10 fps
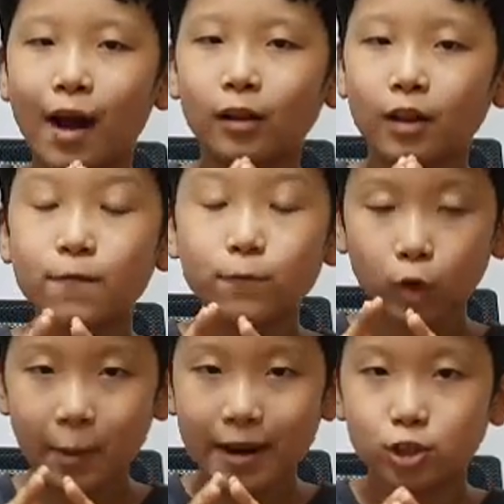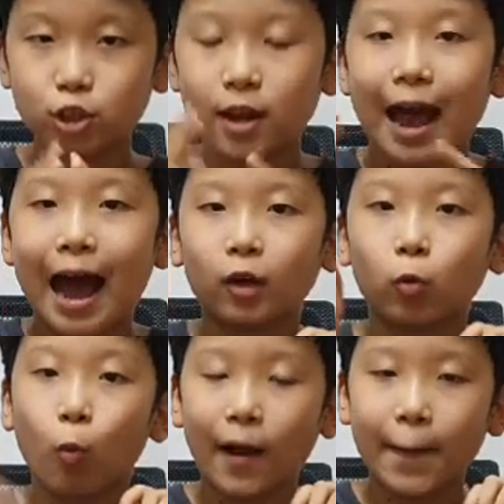information
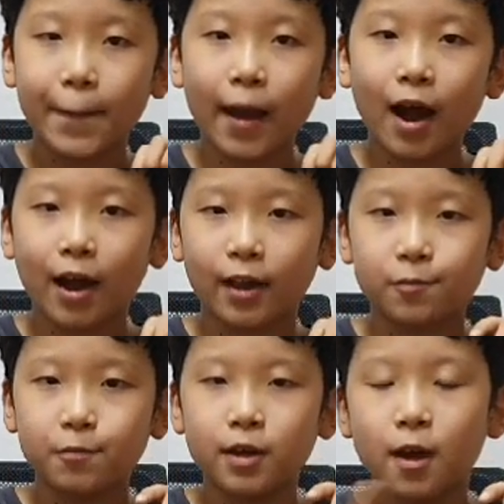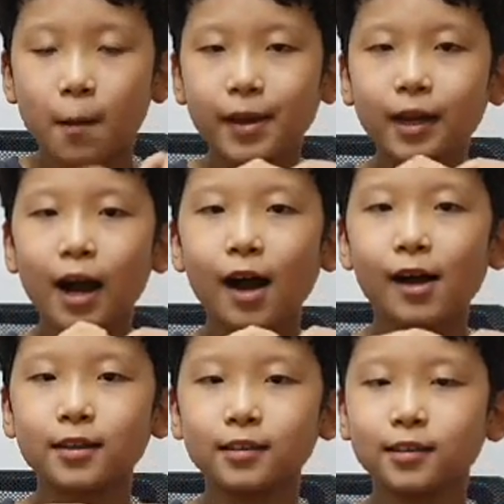at one time,
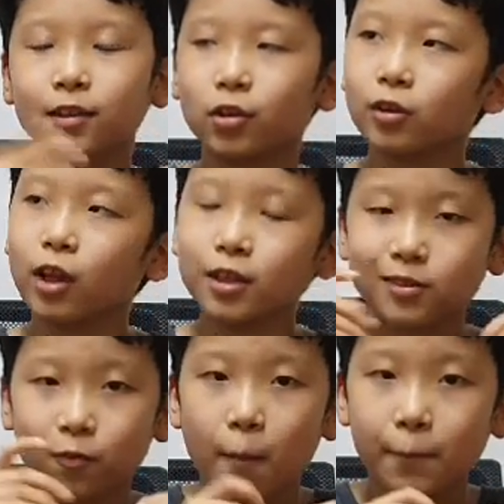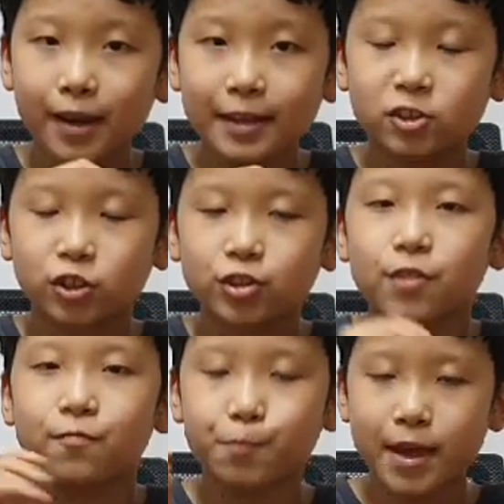because there are lots of combinations
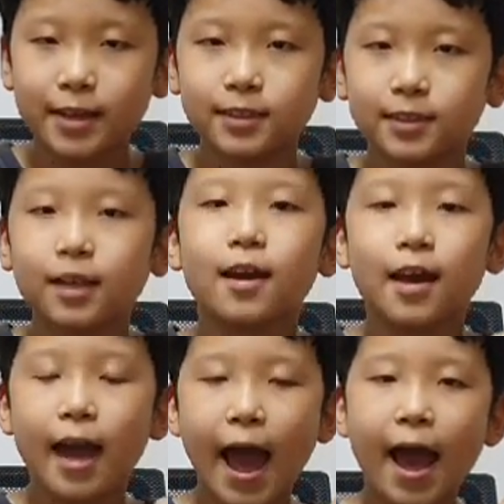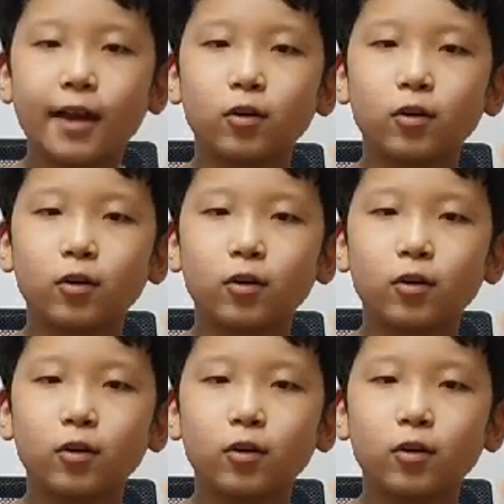of bits, and